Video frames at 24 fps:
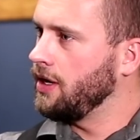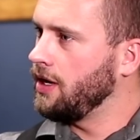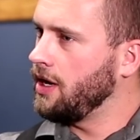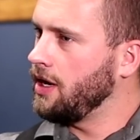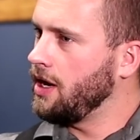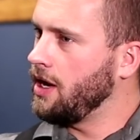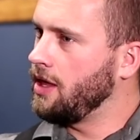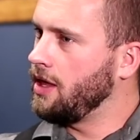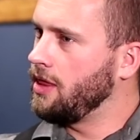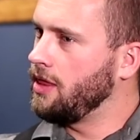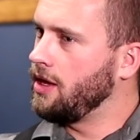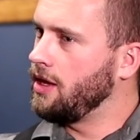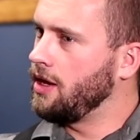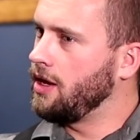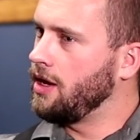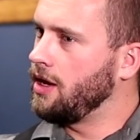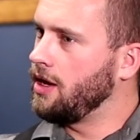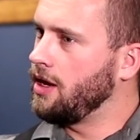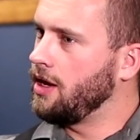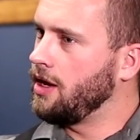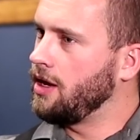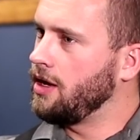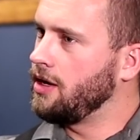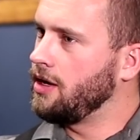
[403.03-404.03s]
And
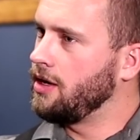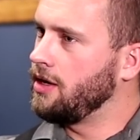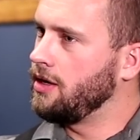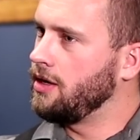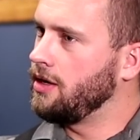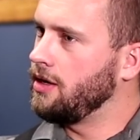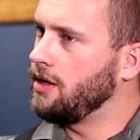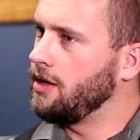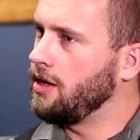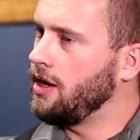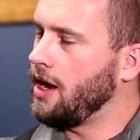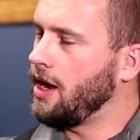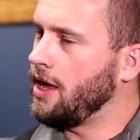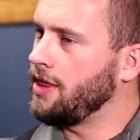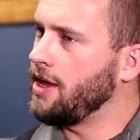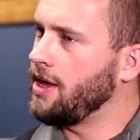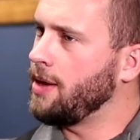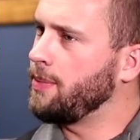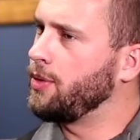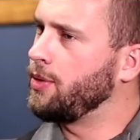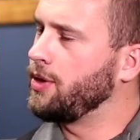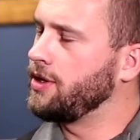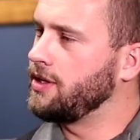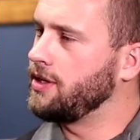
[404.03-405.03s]
then at
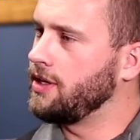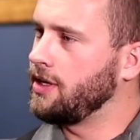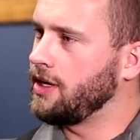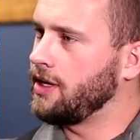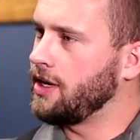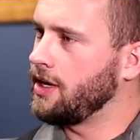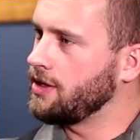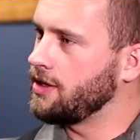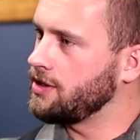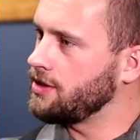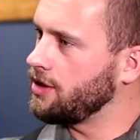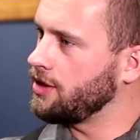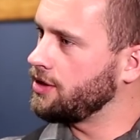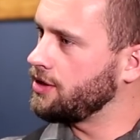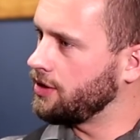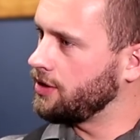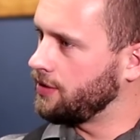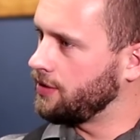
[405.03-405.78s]
that point, did it kind of start to